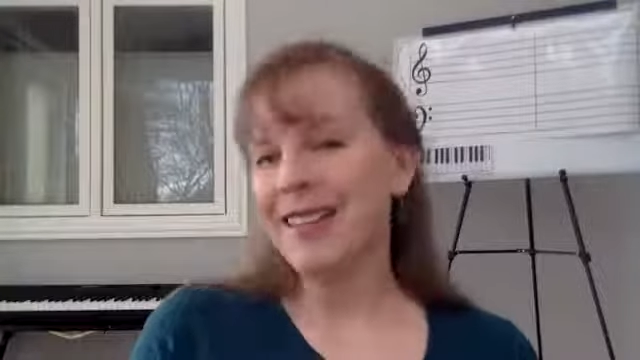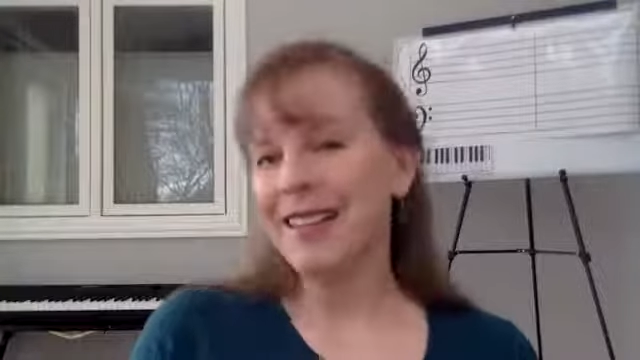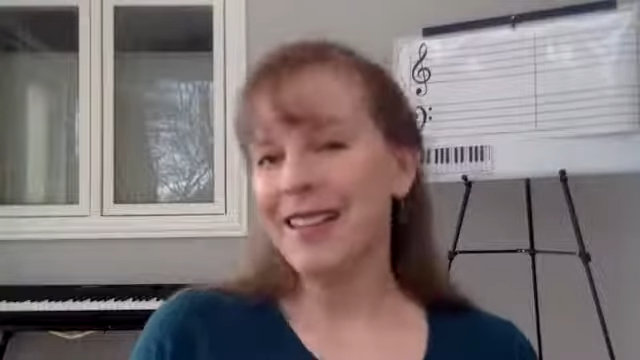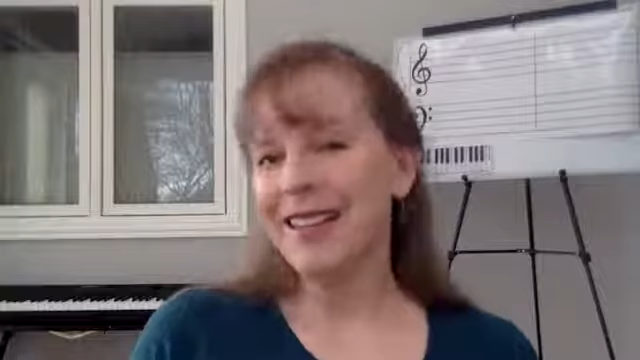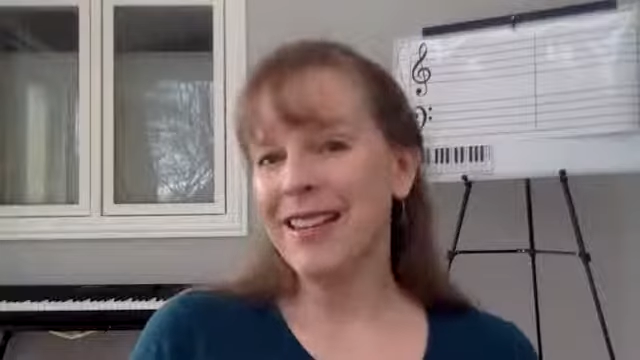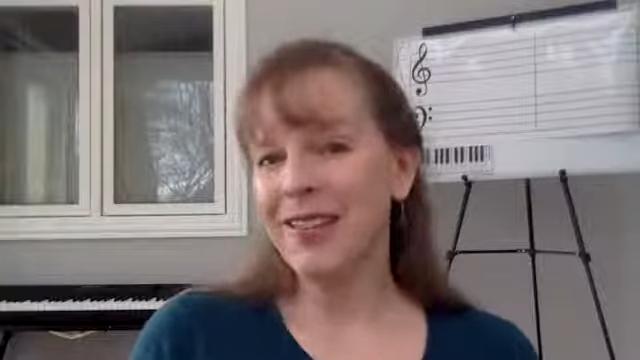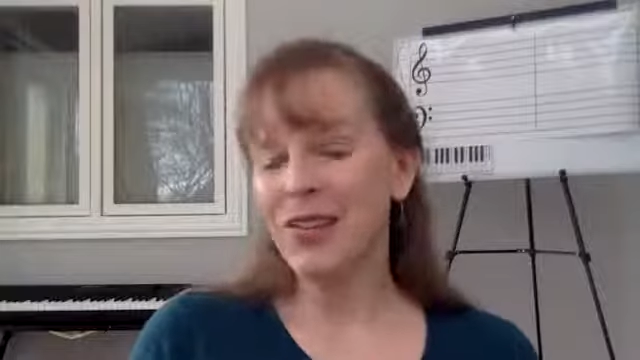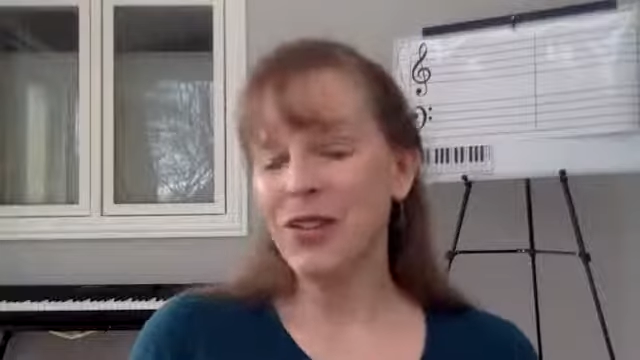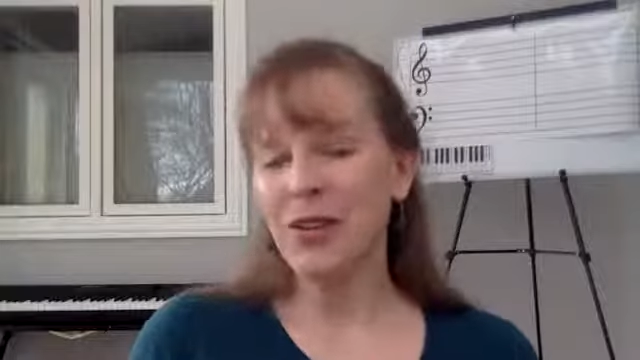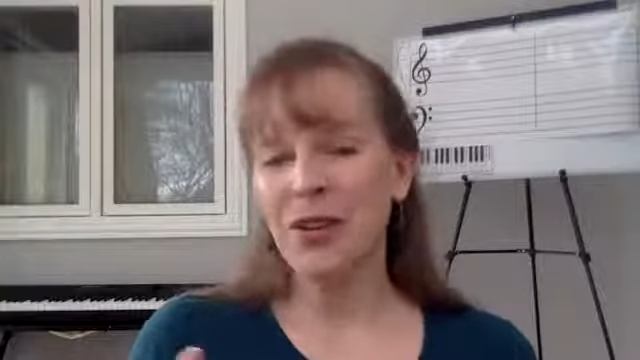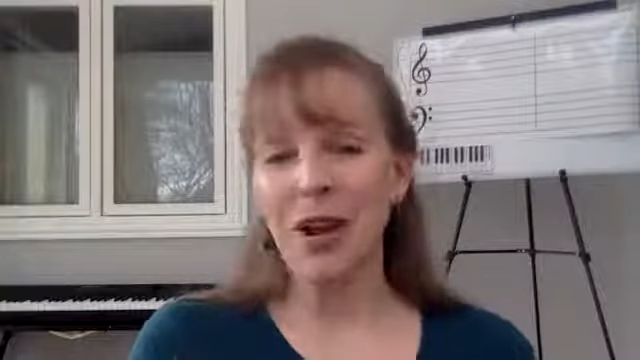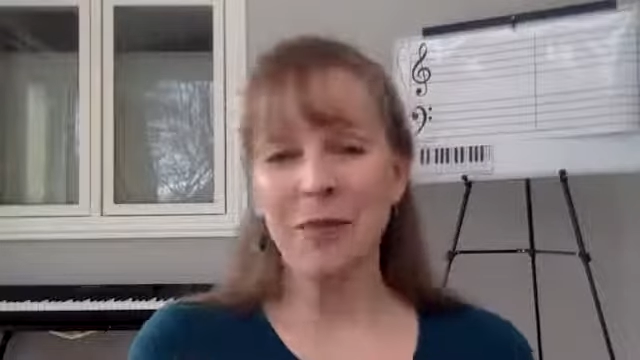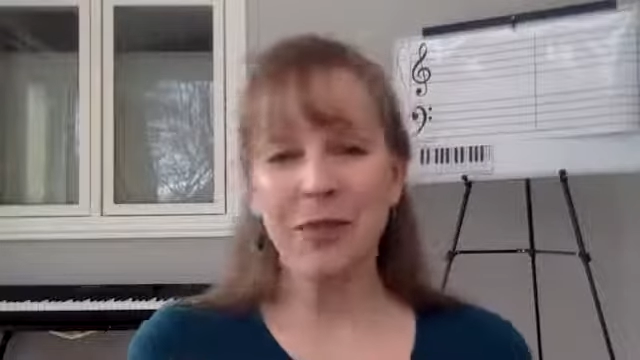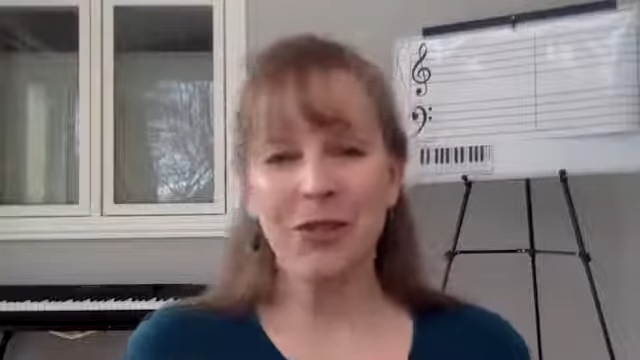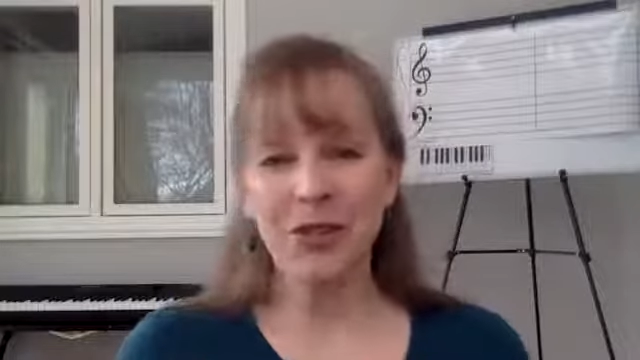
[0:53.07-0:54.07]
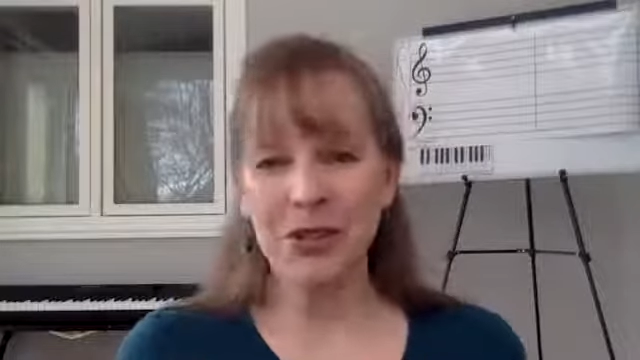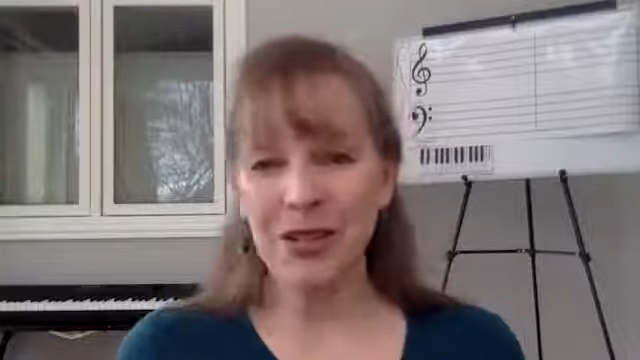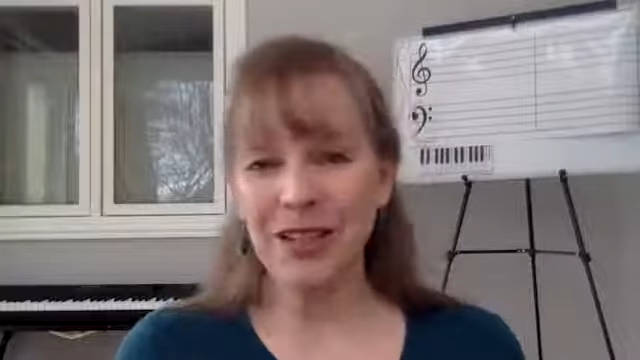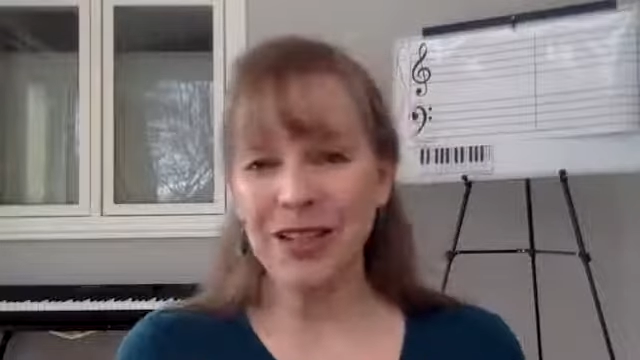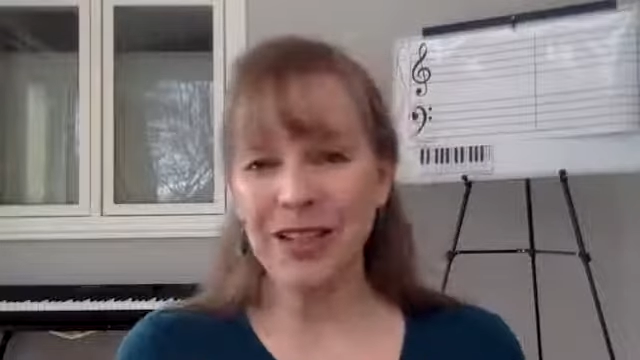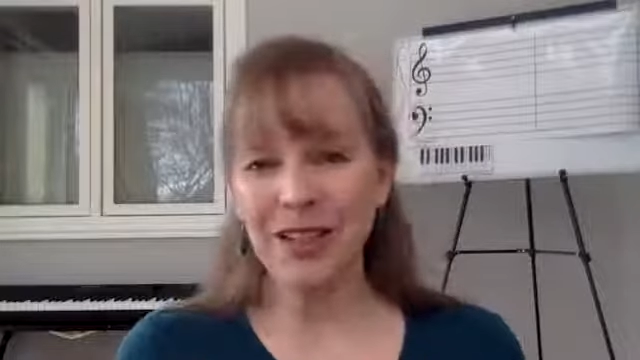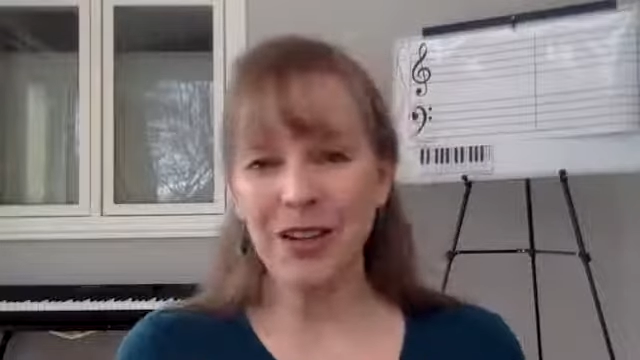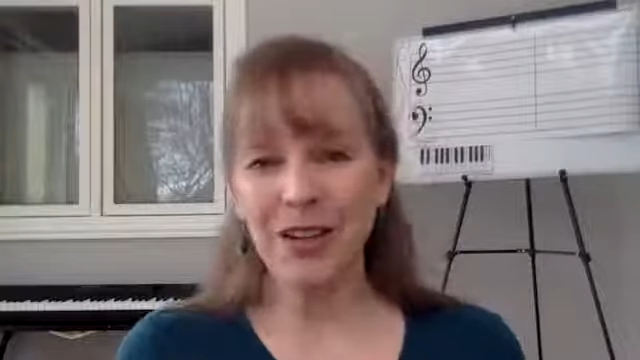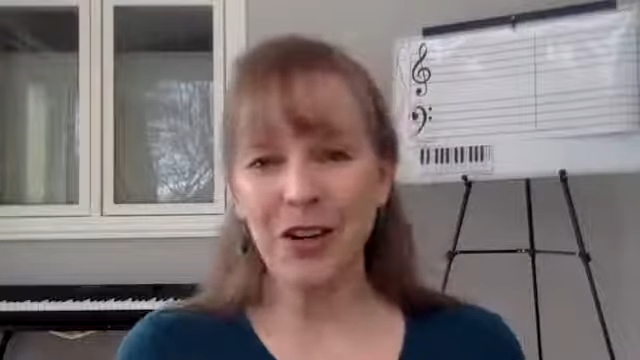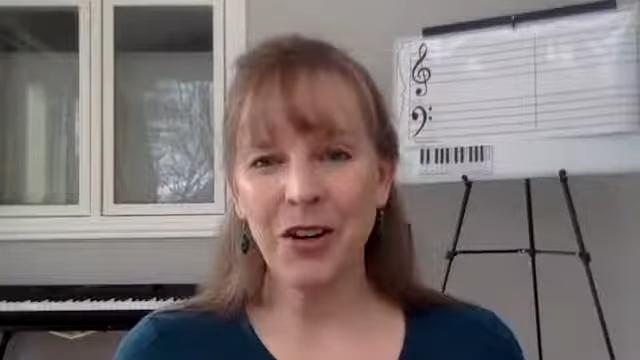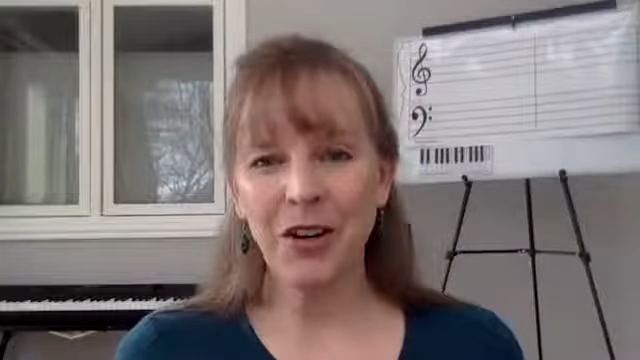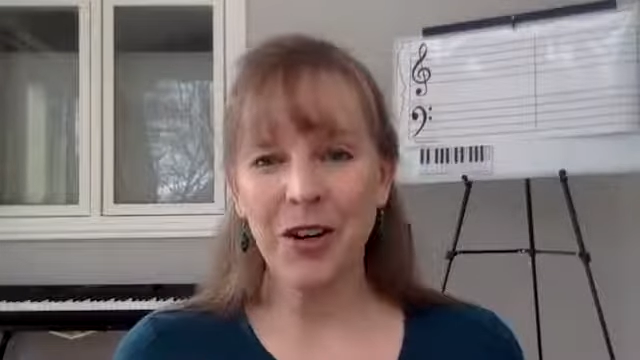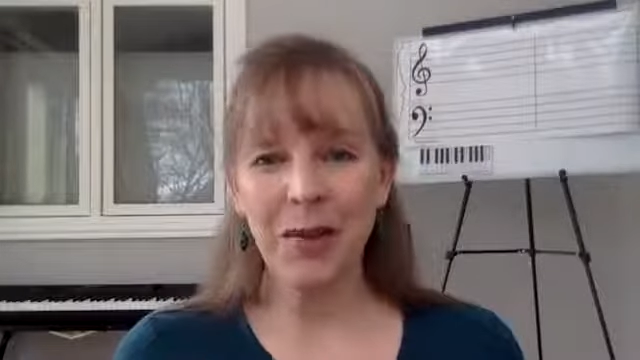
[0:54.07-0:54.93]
It gives you an opportunity to learn